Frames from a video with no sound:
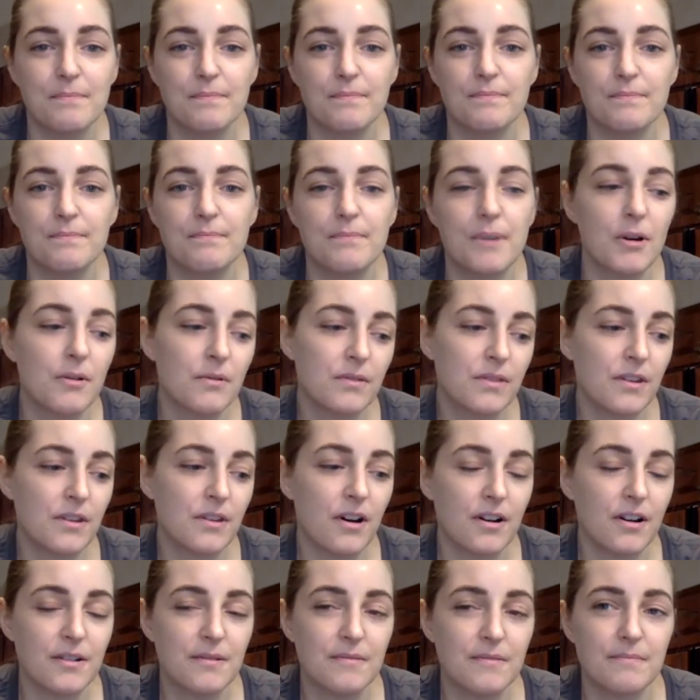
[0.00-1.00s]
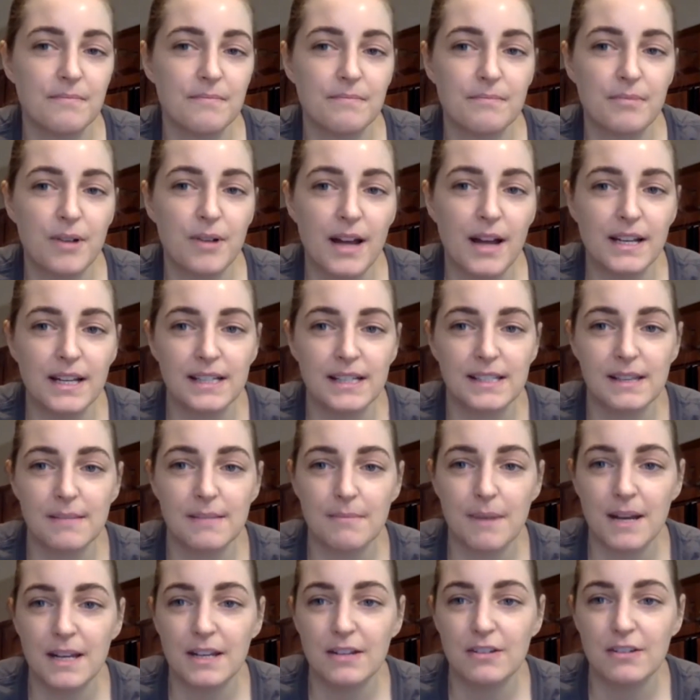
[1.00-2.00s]
both our products at
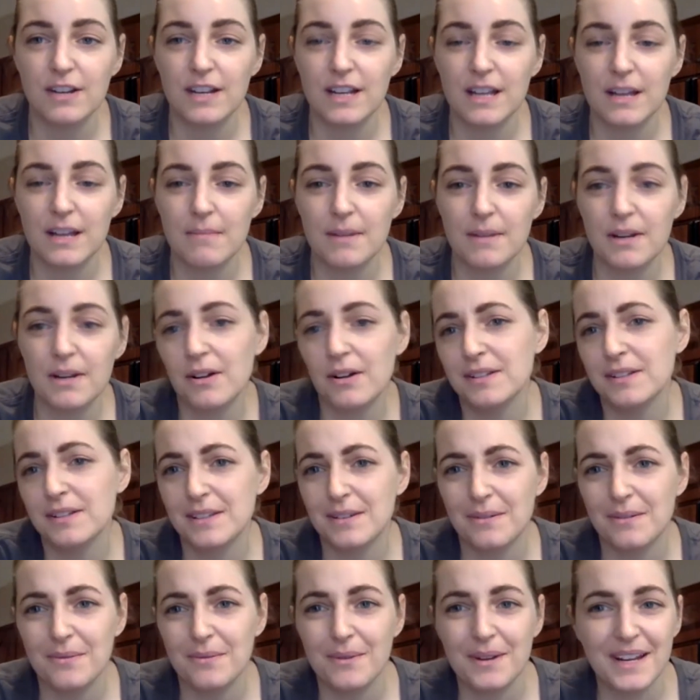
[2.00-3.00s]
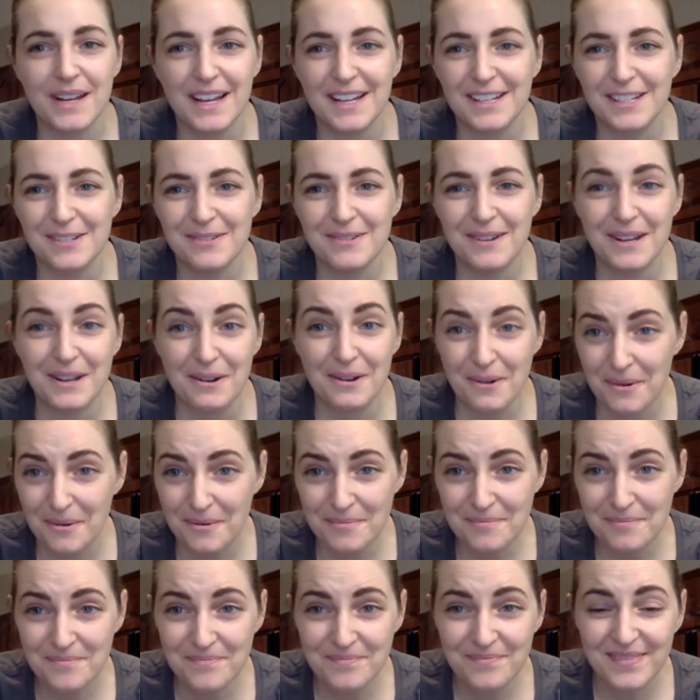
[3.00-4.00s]
Mighty Cricut, but also what I do at
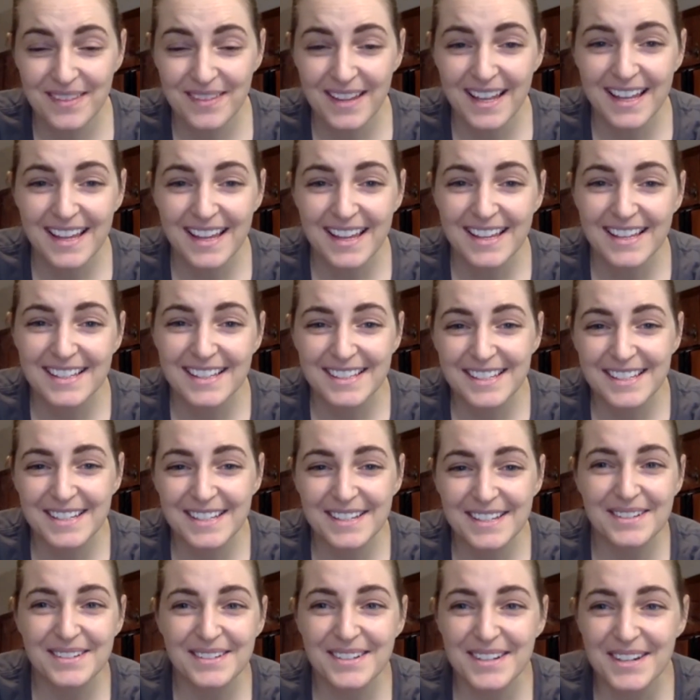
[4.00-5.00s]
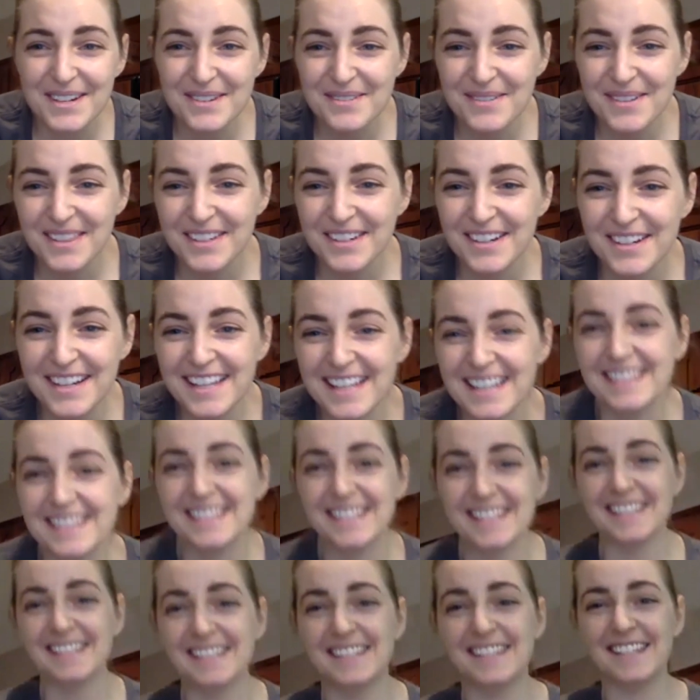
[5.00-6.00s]
home to cook crickets,
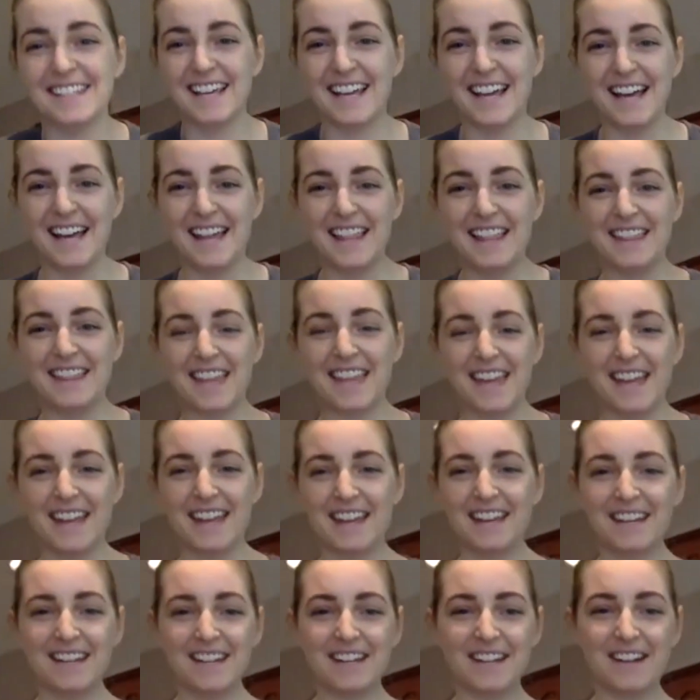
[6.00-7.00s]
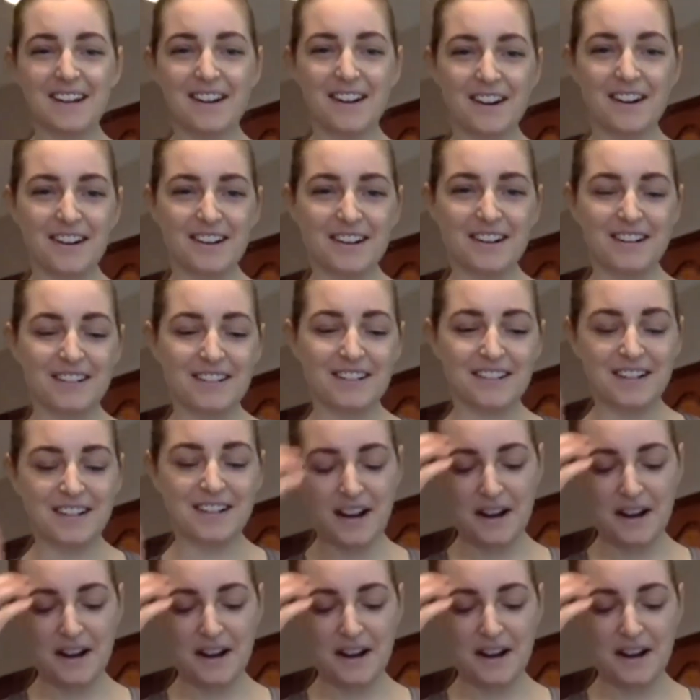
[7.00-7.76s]
because they are,